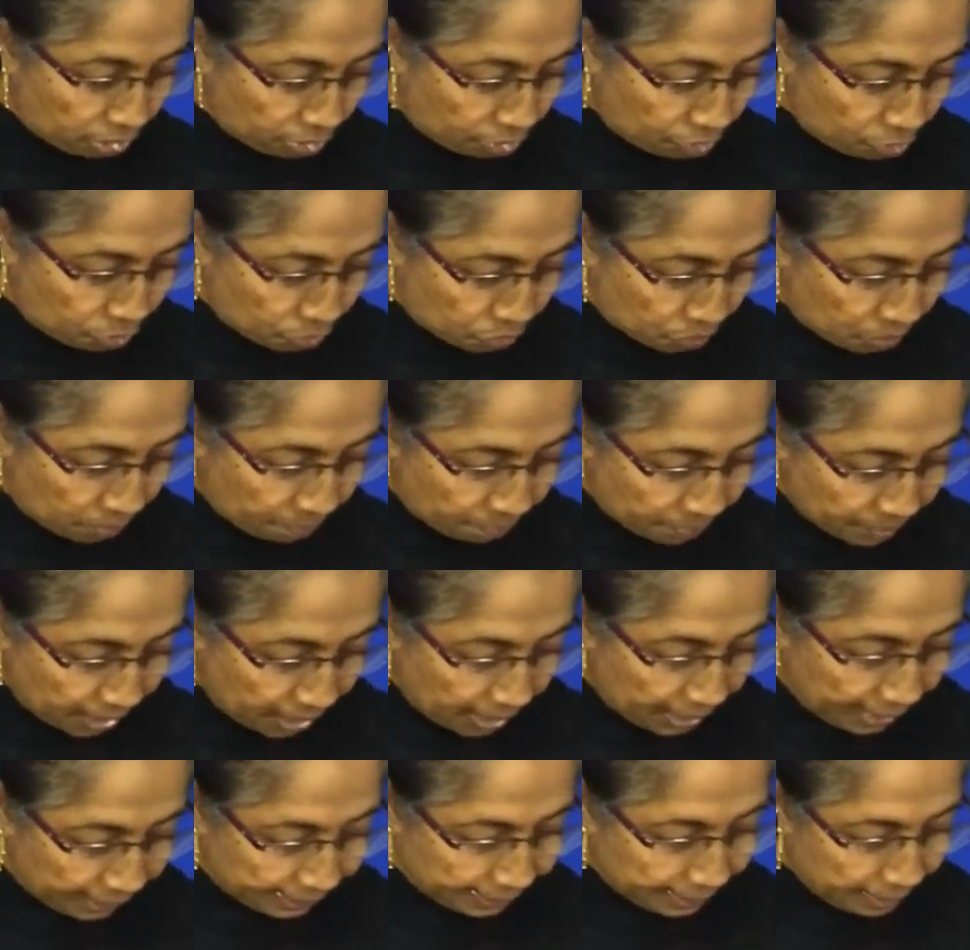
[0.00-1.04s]
2.
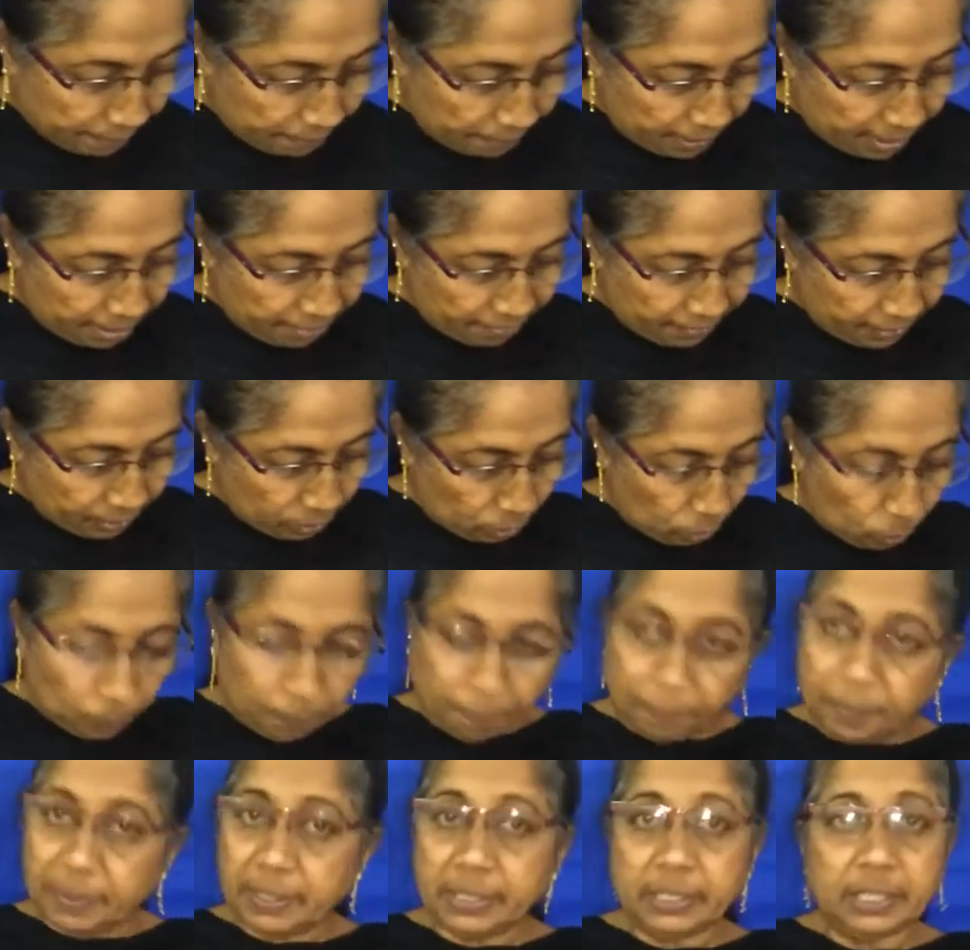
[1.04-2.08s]
Let them live in the
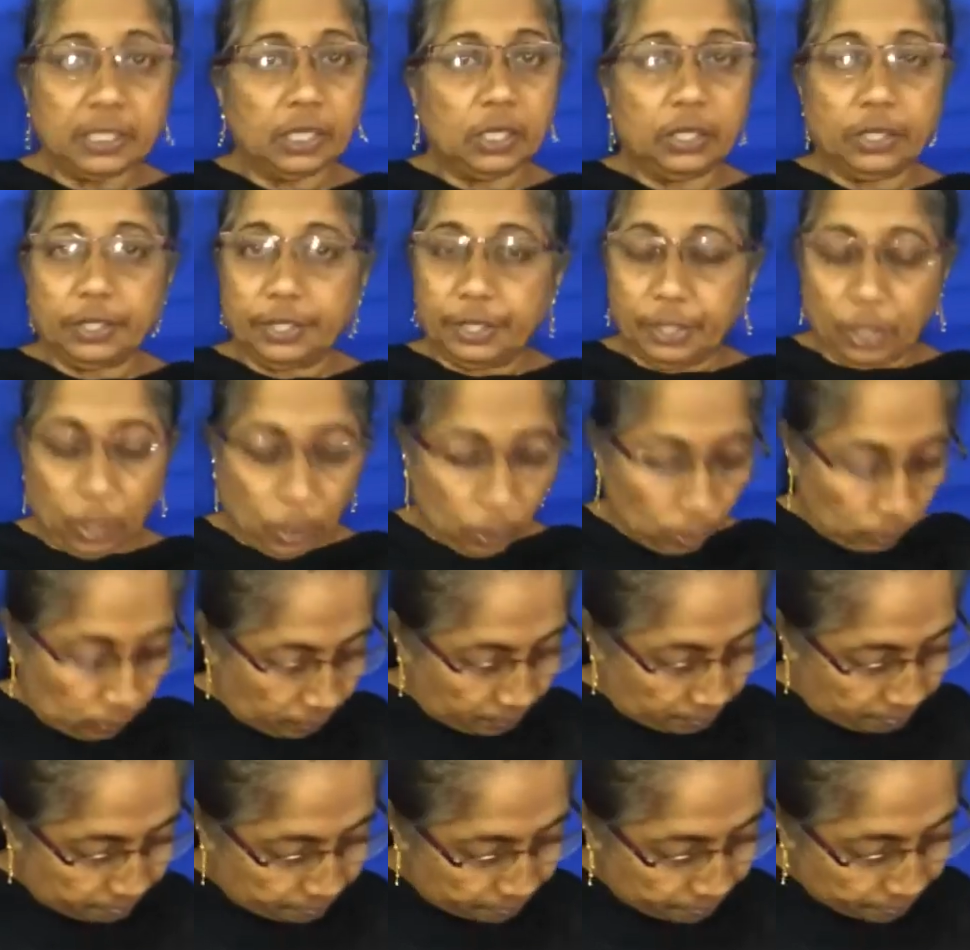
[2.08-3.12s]
open.
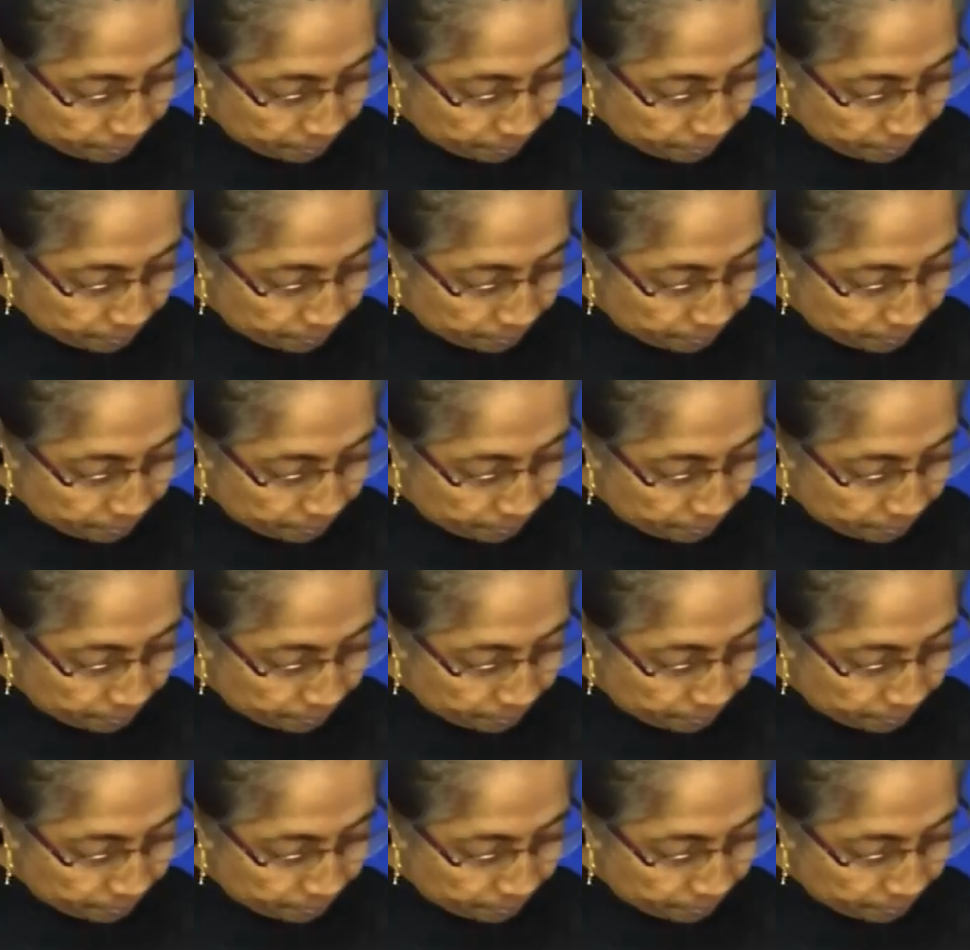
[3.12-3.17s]
No.